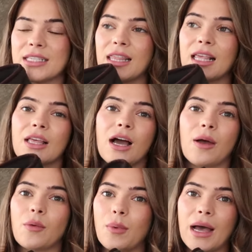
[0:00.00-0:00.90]
I think
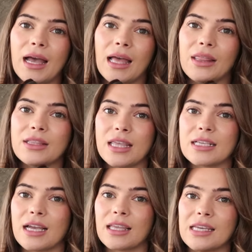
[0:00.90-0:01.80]
I will wear
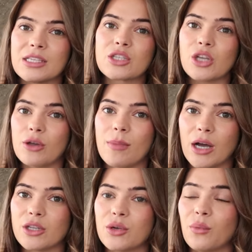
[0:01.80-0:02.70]
things like this so
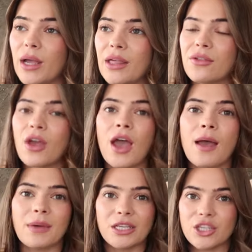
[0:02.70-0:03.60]
much with
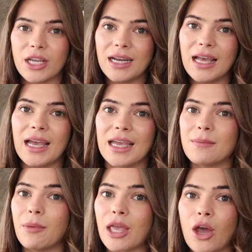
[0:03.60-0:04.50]
my
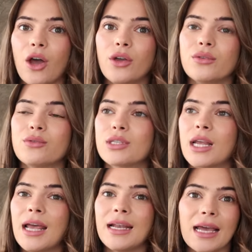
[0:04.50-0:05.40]
gilet, my coat,
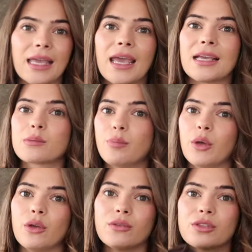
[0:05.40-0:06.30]
leggings,
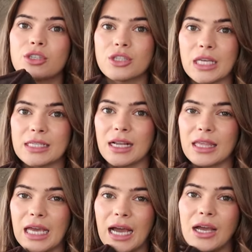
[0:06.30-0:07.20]
boots, just things
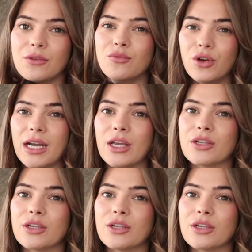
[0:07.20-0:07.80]
like that are really